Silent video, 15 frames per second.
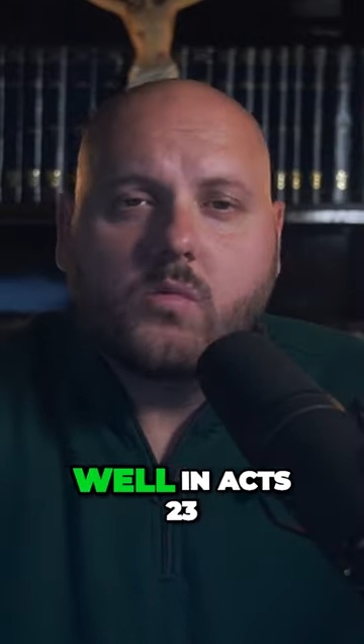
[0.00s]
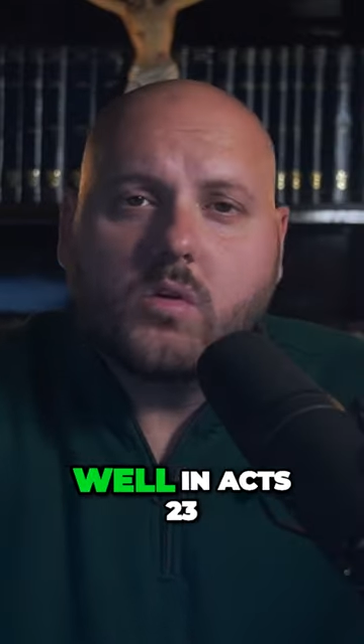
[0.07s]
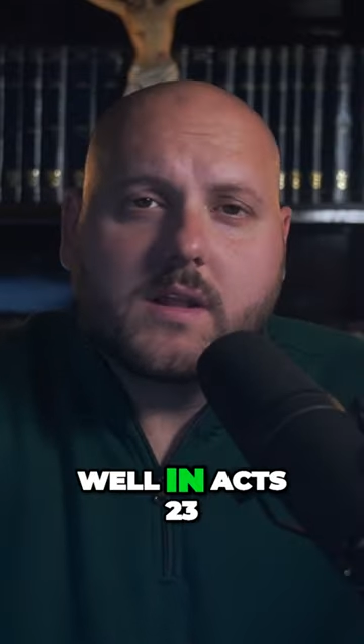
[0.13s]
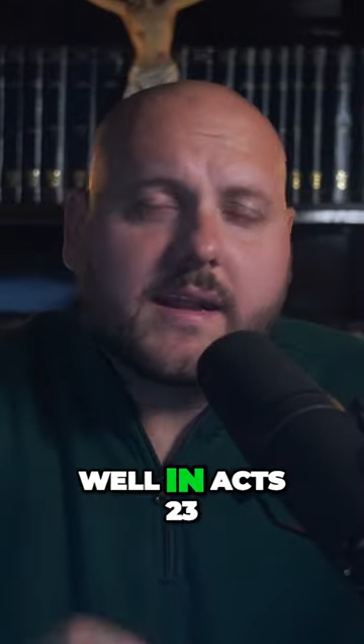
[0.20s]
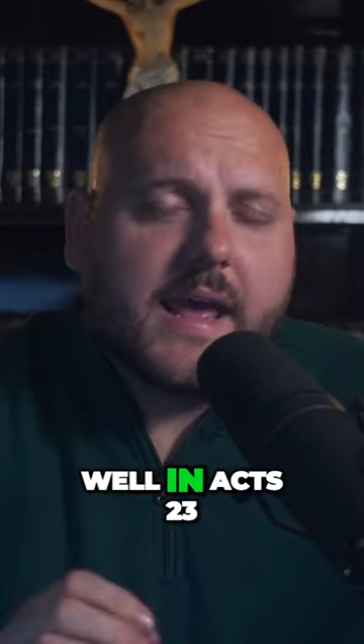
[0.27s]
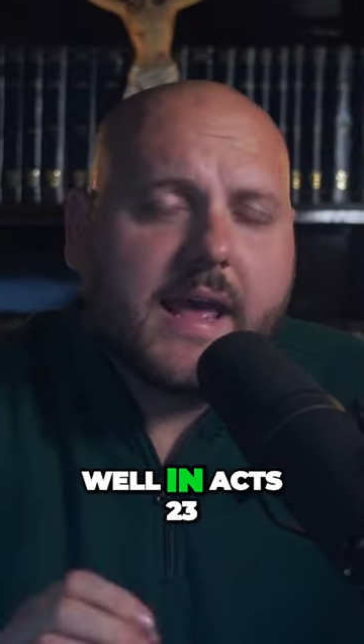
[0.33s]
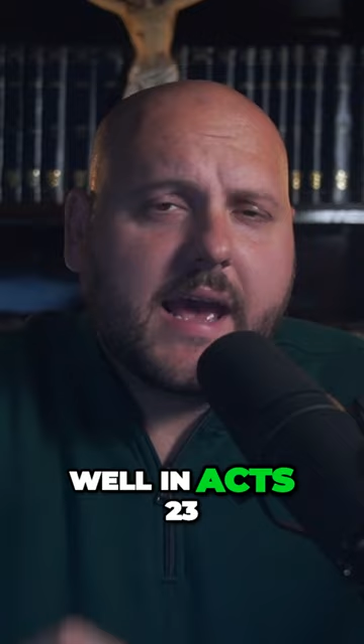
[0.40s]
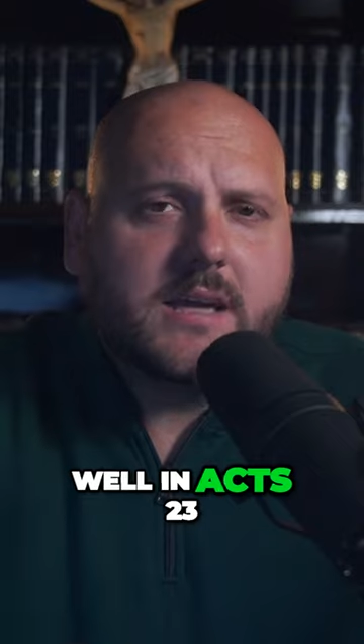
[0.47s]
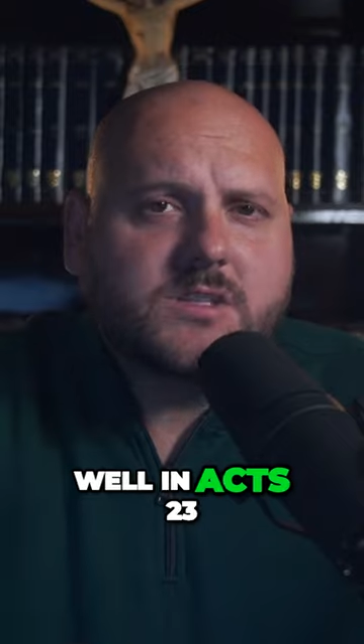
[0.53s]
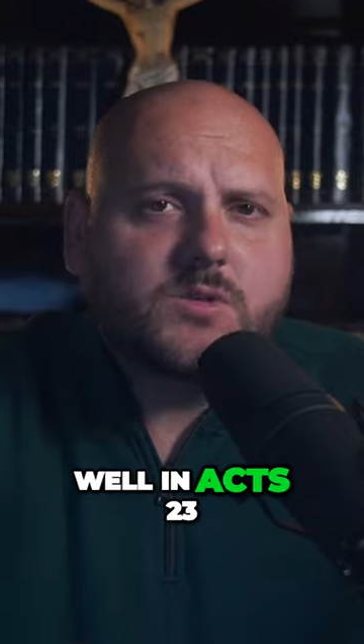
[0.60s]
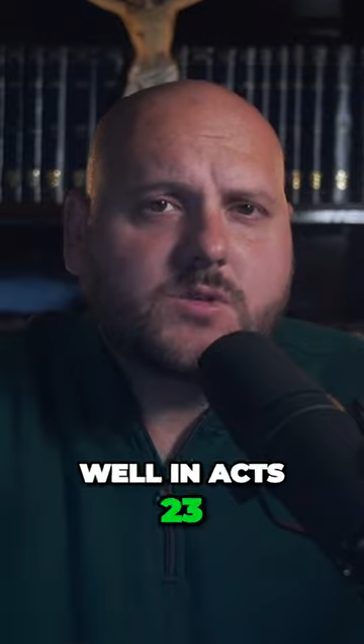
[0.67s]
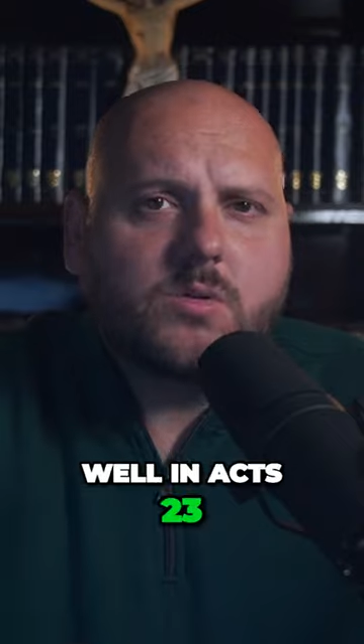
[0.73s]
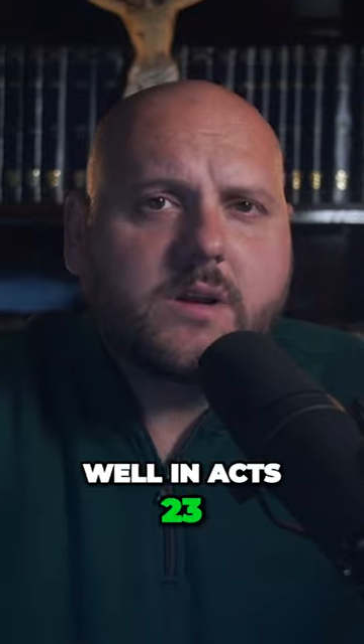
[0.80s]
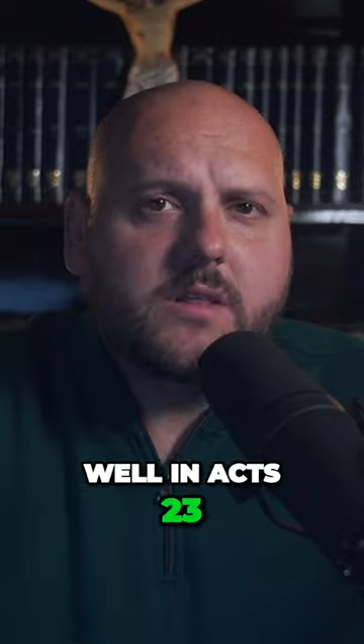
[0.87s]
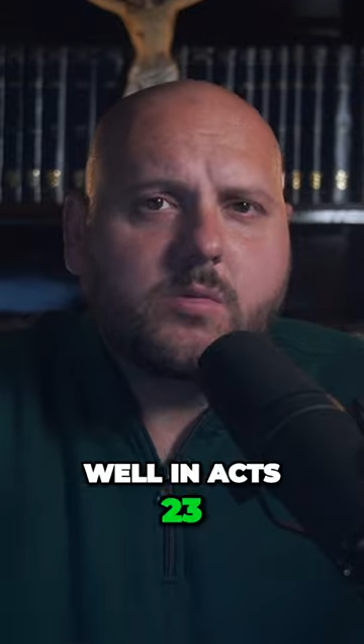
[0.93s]
Well, in Acts
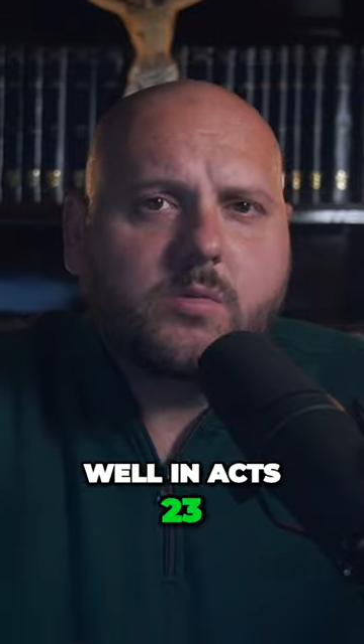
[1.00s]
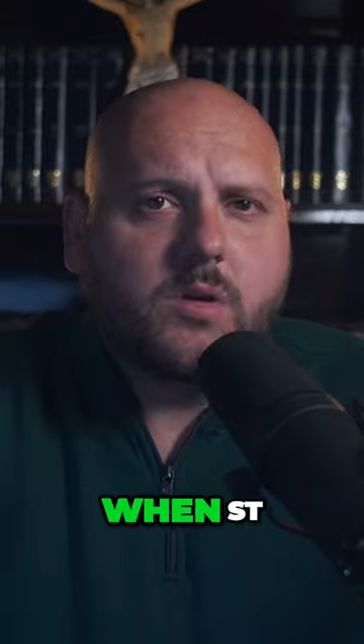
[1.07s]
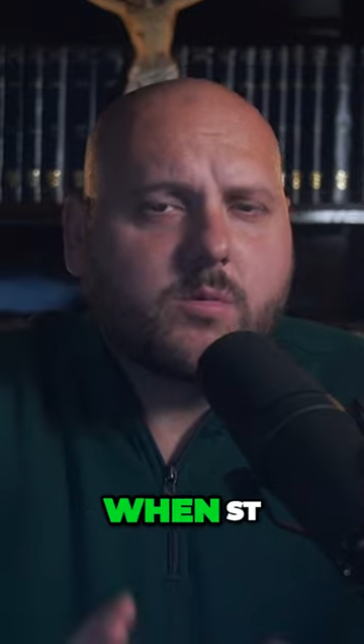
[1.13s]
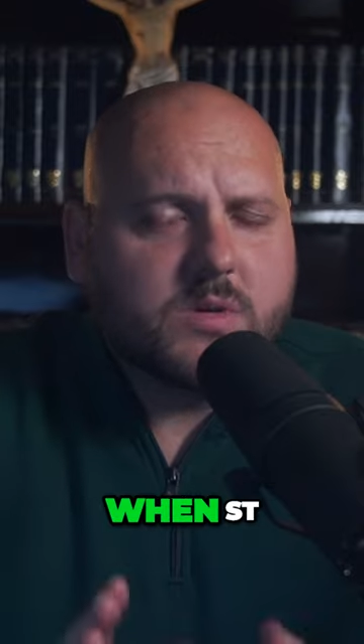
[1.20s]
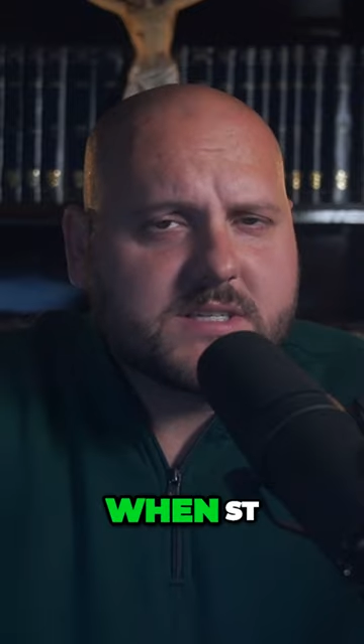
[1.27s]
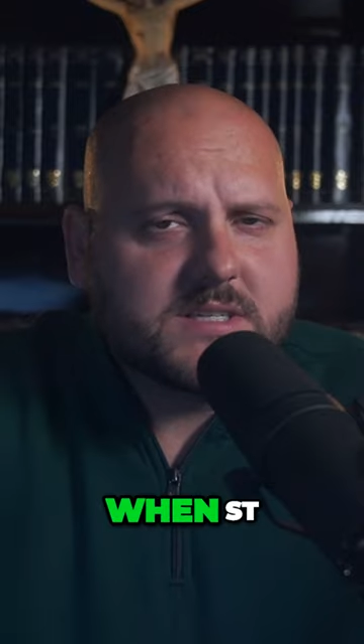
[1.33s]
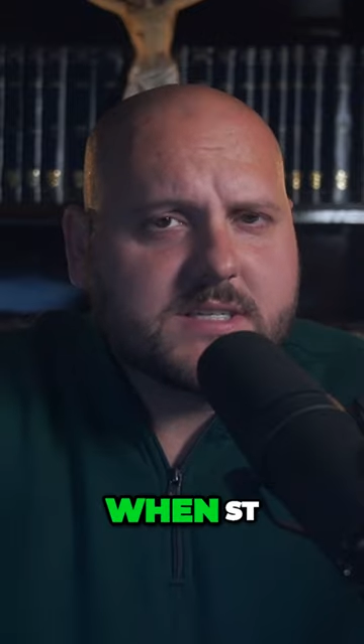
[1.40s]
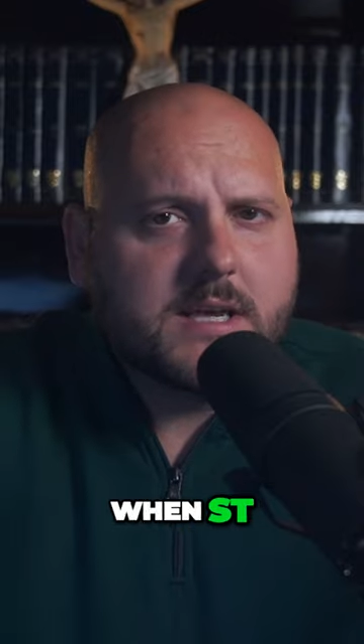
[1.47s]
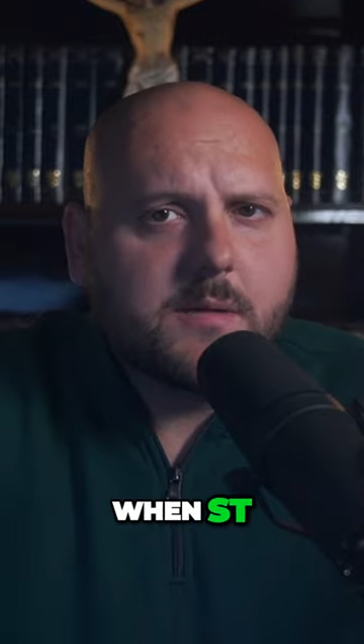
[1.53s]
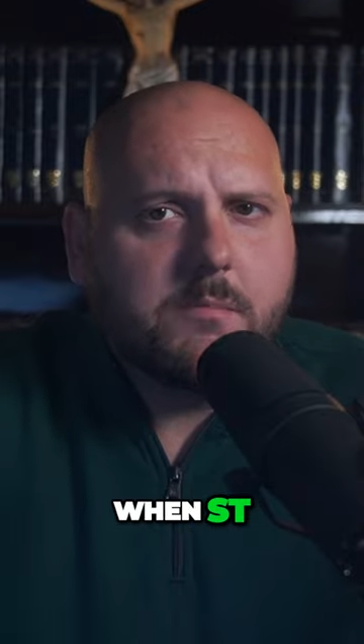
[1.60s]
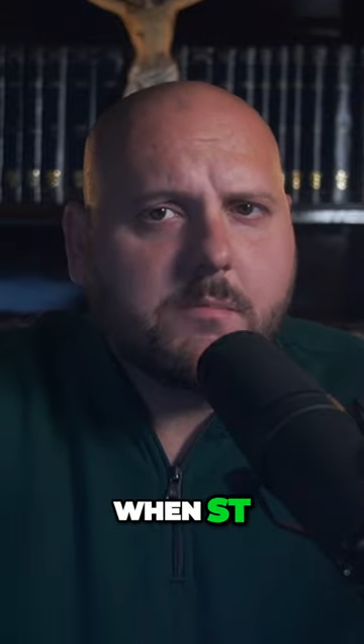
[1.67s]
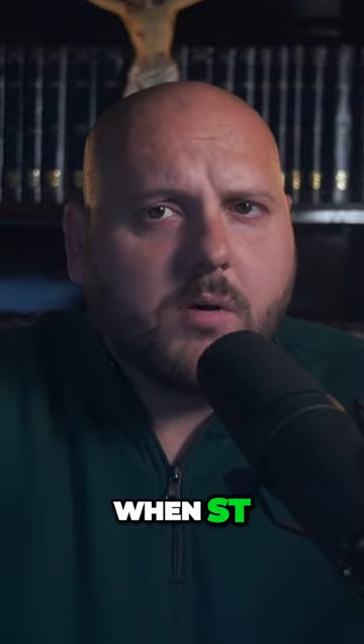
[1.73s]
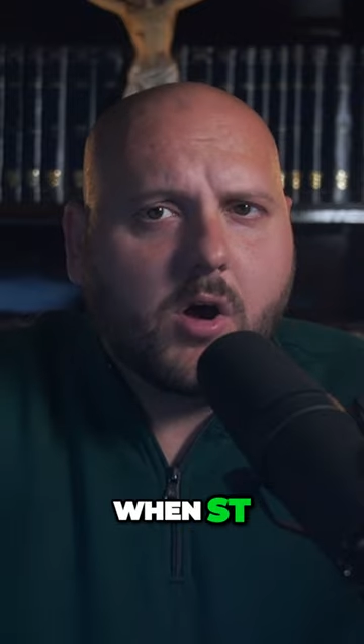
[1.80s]
23, when St.